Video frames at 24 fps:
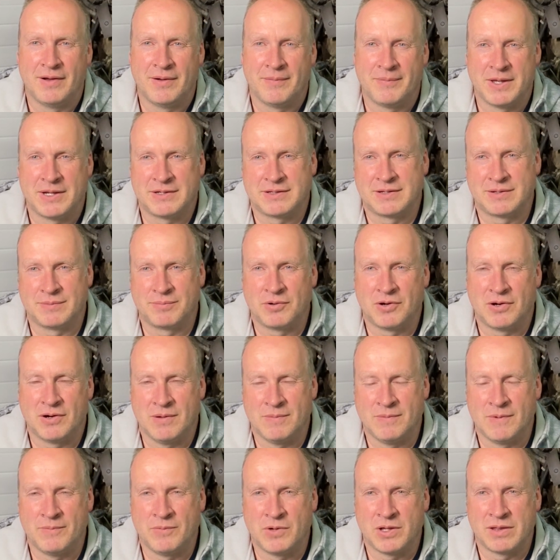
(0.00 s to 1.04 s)
That's the
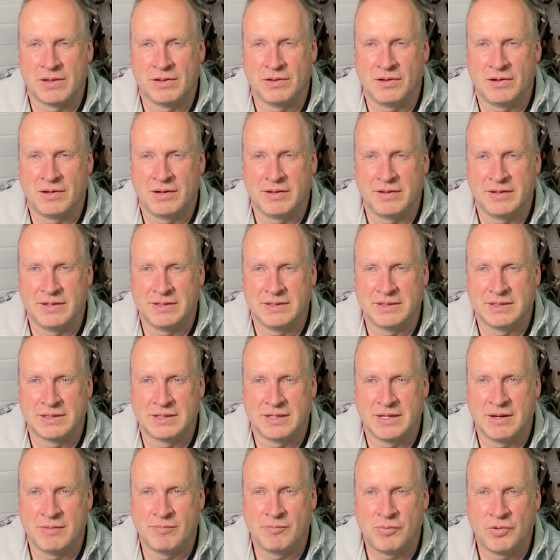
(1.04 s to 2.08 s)
problem with a lot of these
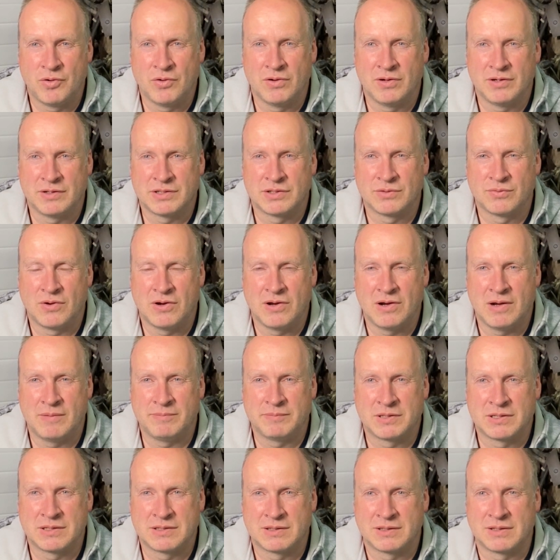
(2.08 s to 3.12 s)
import
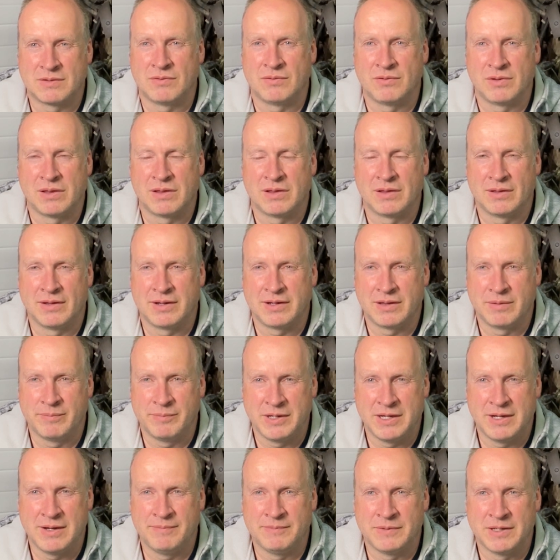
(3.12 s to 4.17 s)
swaps with like the
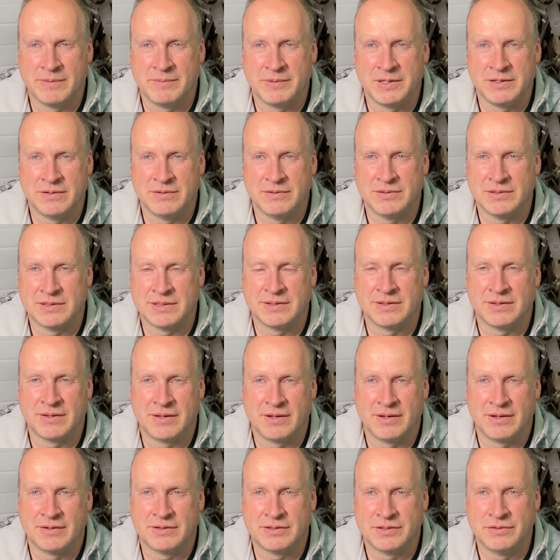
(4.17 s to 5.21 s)
BMWs and
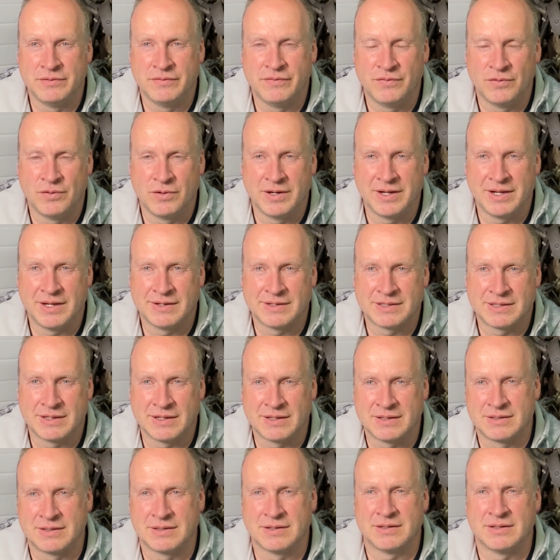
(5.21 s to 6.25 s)
the 240
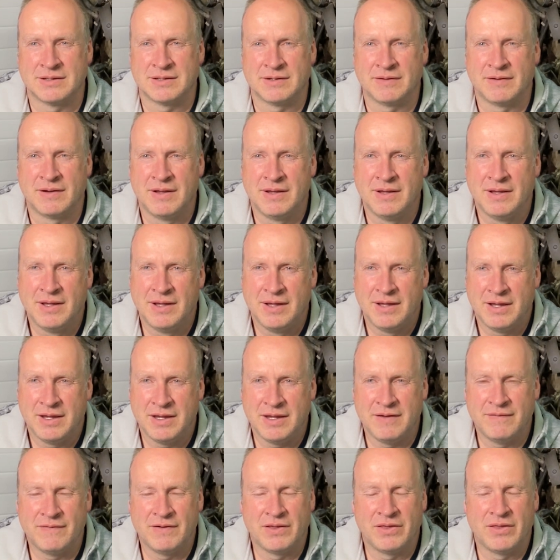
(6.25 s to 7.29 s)
SXs, and
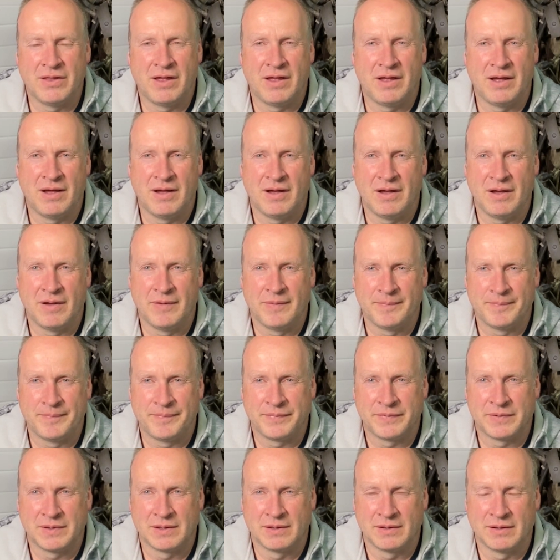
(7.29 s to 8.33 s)
even
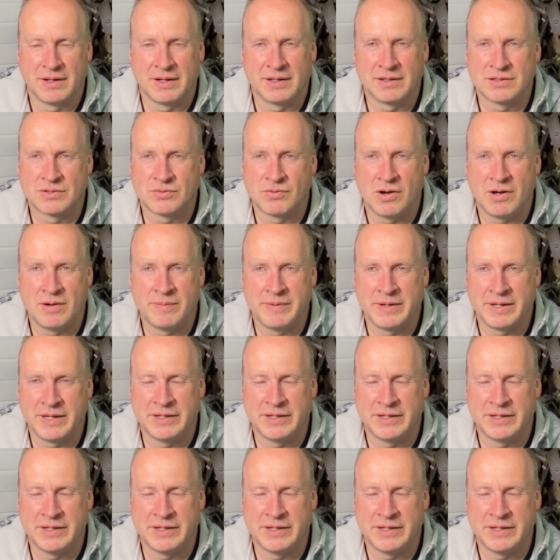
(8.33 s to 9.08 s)
like swapping